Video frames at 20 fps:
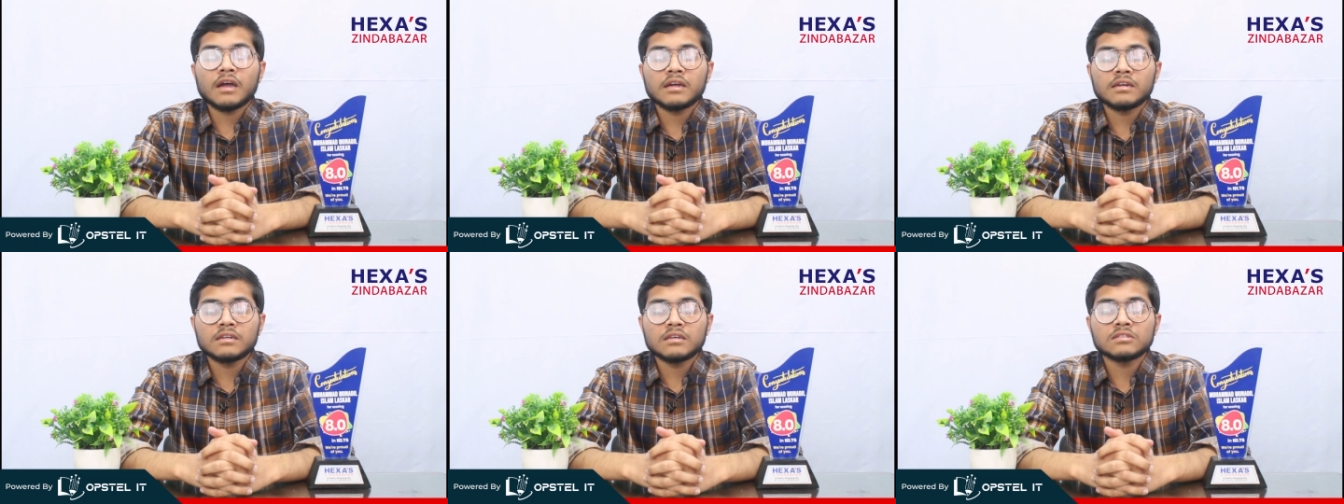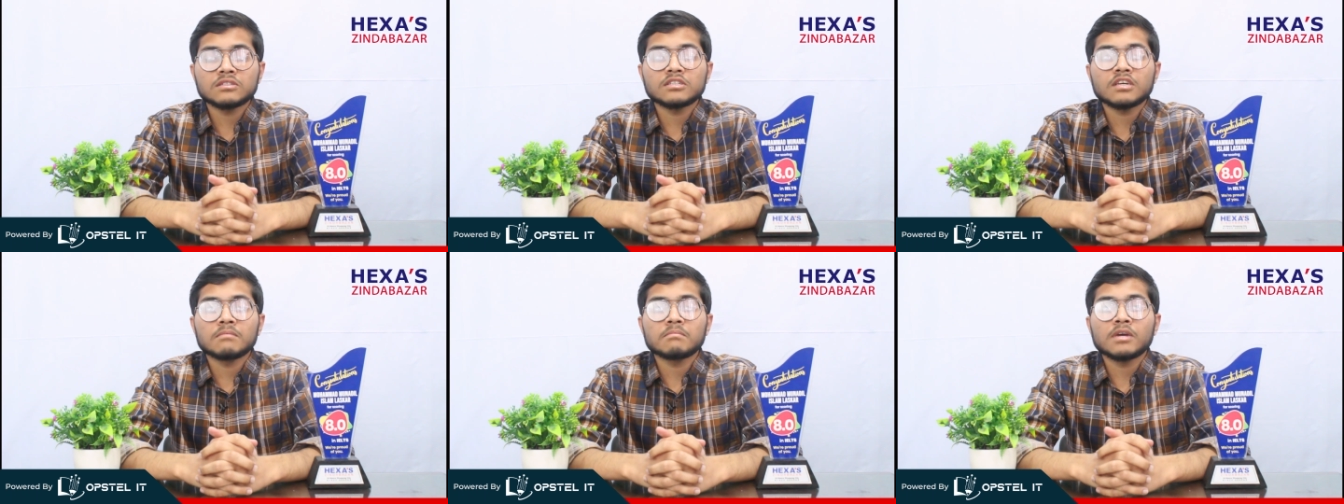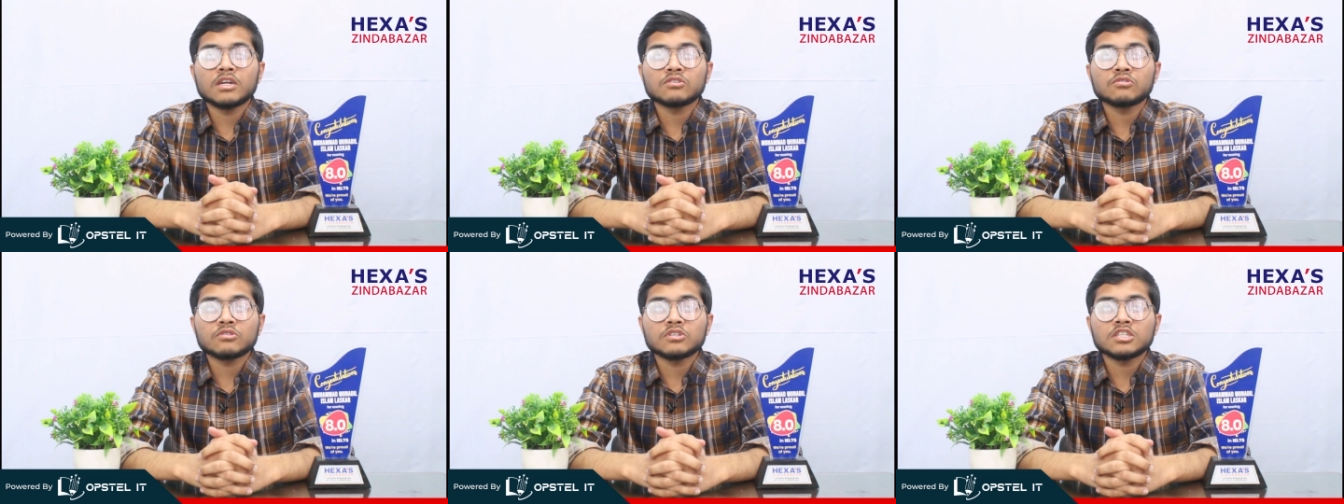guidance and
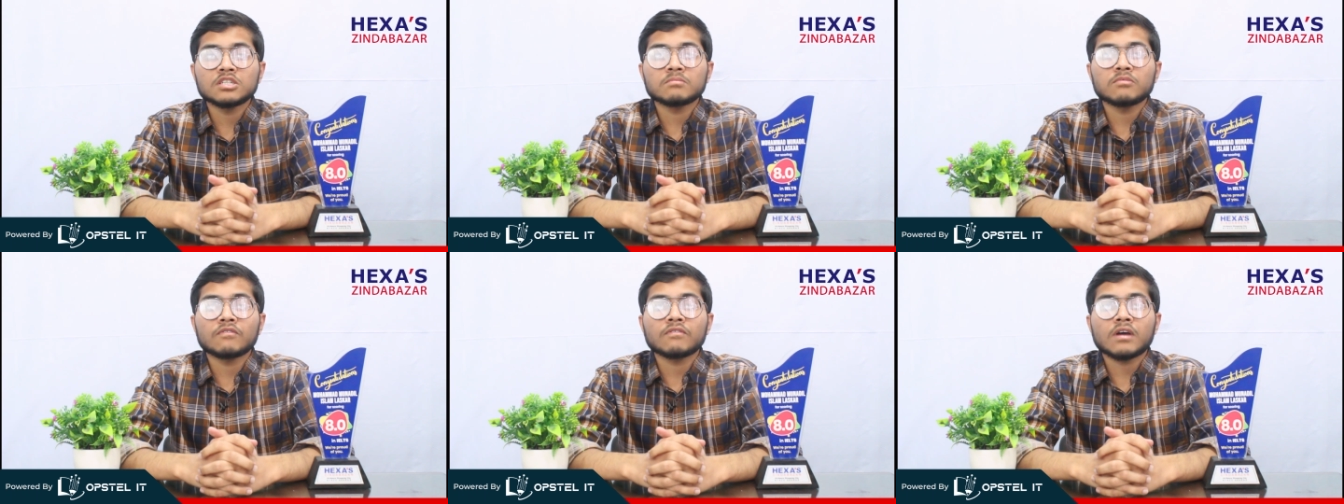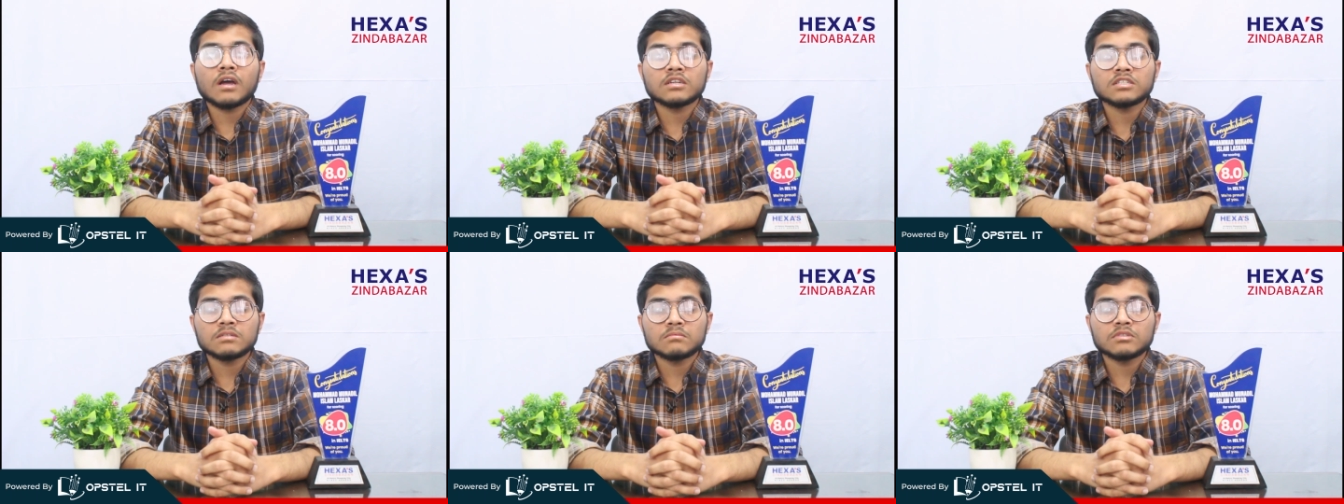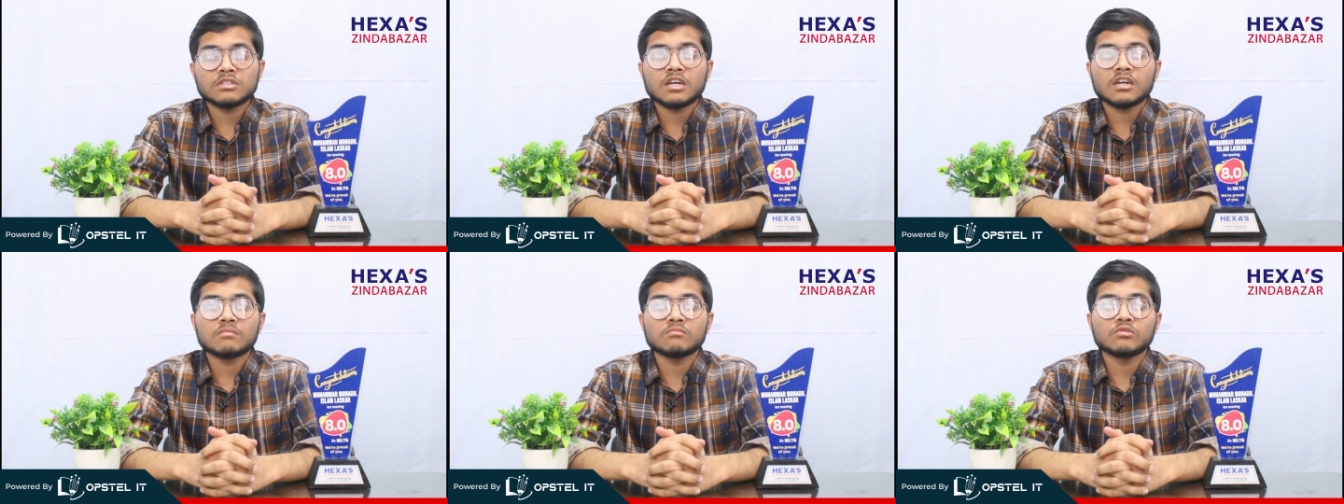mentorship of
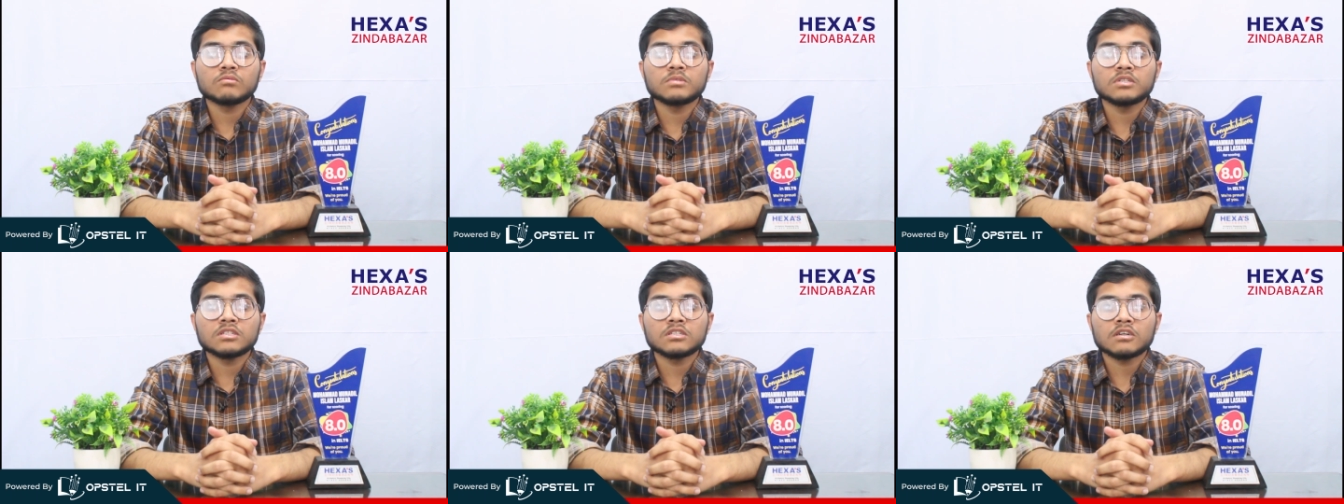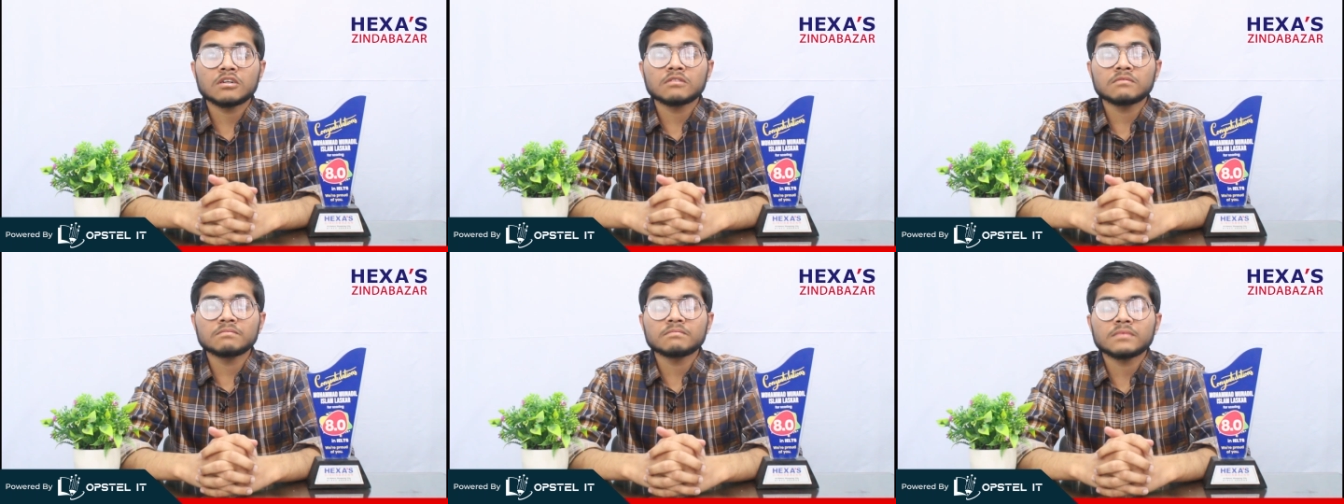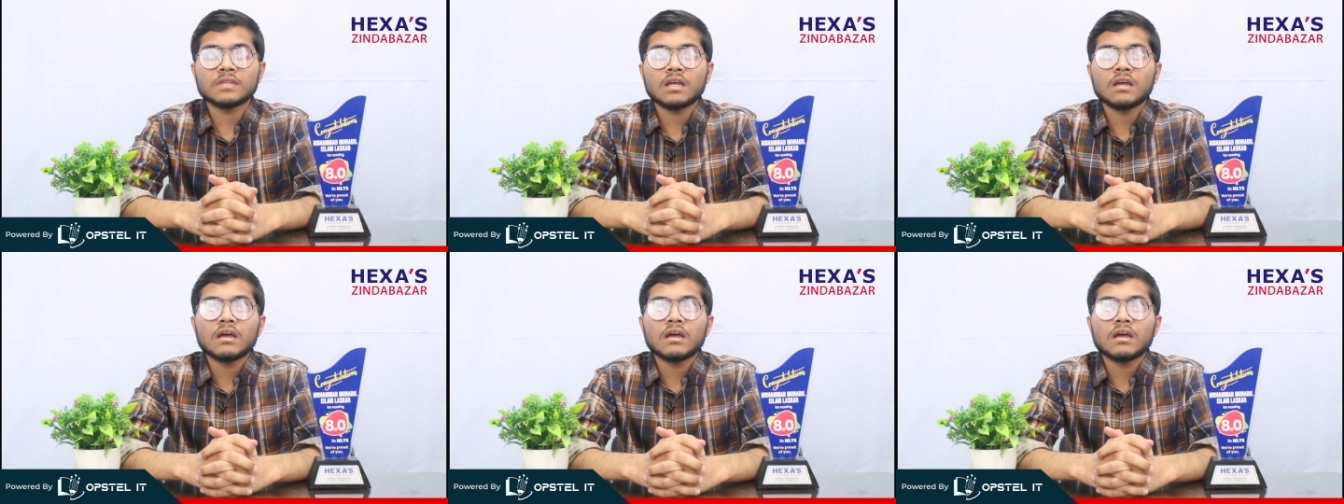Kashim sir and Mubin sir